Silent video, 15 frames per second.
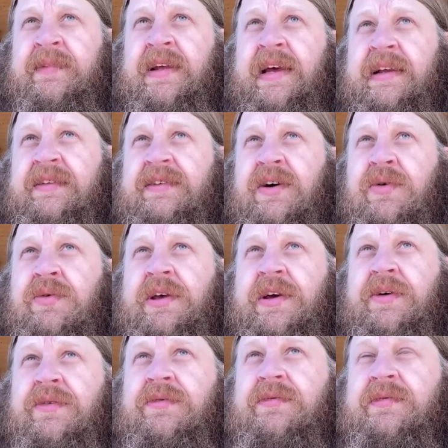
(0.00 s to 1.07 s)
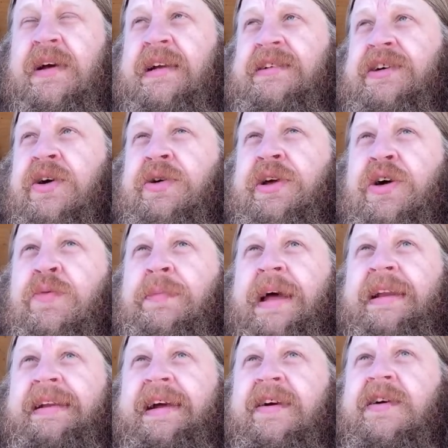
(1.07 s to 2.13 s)
Antonio
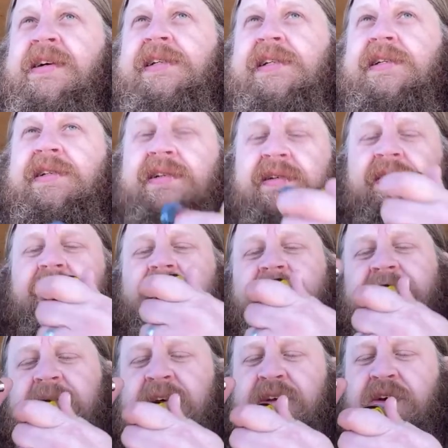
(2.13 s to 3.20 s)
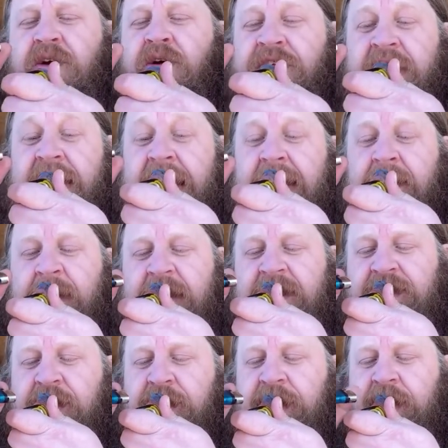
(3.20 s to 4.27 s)
Banderas, or the name
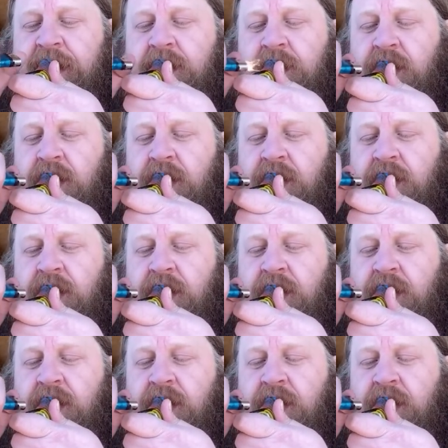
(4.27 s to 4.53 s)
Antonio.